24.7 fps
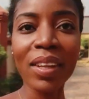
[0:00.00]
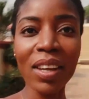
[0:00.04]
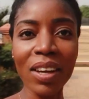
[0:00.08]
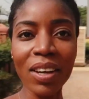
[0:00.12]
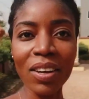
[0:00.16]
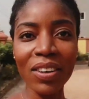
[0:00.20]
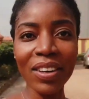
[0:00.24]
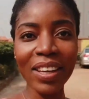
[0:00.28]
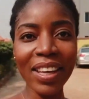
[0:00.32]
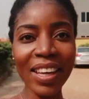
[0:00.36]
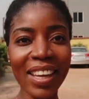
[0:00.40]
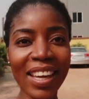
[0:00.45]

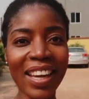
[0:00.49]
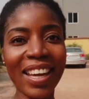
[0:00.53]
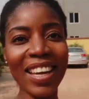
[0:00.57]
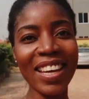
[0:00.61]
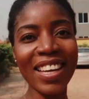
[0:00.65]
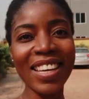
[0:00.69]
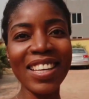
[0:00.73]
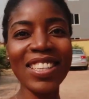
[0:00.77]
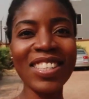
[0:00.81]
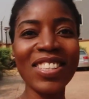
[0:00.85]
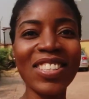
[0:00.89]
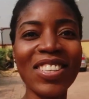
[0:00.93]
Okay
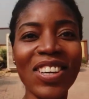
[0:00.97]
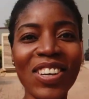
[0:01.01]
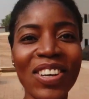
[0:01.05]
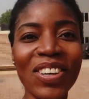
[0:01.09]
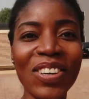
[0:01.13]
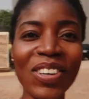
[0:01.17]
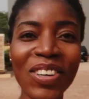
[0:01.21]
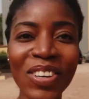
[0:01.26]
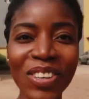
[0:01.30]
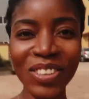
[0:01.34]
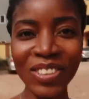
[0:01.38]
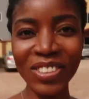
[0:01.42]
guys,
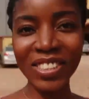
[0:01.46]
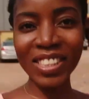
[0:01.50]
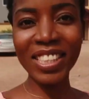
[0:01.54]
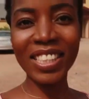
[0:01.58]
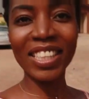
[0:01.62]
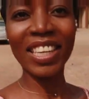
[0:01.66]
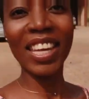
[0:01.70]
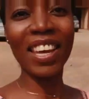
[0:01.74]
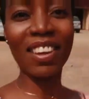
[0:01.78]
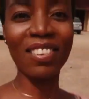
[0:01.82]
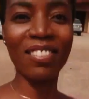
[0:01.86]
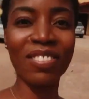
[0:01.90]
so on
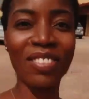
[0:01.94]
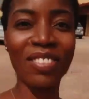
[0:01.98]
today's